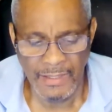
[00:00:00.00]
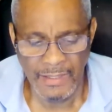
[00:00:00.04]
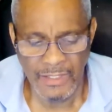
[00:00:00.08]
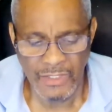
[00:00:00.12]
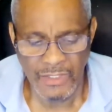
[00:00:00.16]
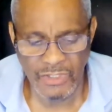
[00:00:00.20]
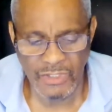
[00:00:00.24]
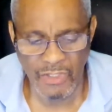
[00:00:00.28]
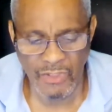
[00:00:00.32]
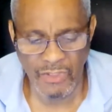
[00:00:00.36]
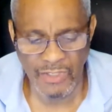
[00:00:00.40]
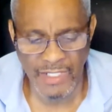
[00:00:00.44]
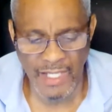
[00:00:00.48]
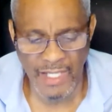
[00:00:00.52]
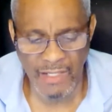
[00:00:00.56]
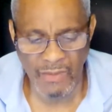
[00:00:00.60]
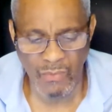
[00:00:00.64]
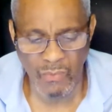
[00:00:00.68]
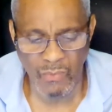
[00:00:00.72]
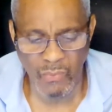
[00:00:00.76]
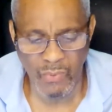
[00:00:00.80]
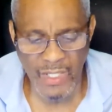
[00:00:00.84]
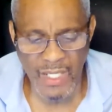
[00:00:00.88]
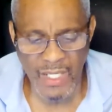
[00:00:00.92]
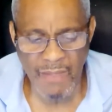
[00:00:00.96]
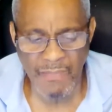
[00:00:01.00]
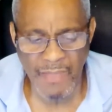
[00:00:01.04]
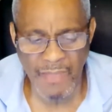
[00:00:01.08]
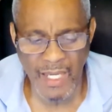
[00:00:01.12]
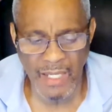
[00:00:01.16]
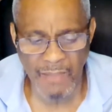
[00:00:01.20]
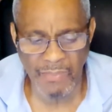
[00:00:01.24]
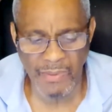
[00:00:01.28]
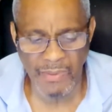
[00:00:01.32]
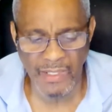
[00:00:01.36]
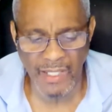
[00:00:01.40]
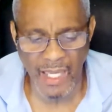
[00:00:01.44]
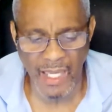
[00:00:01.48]
so that we may
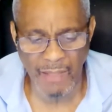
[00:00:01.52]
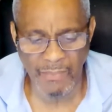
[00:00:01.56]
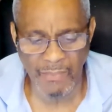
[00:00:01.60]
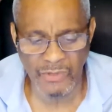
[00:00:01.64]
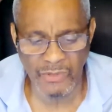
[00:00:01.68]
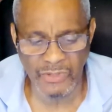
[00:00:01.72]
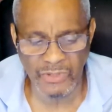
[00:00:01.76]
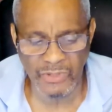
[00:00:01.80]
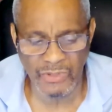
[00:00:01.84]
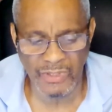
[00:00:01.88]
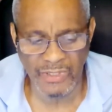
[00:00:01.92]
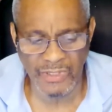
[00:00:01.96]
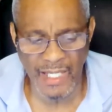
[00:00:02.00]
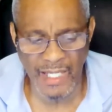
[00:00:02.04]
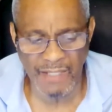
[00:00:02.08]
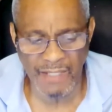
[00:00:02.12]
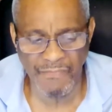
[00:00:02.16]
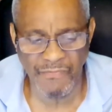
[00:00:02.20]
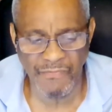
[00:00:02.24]
be able to get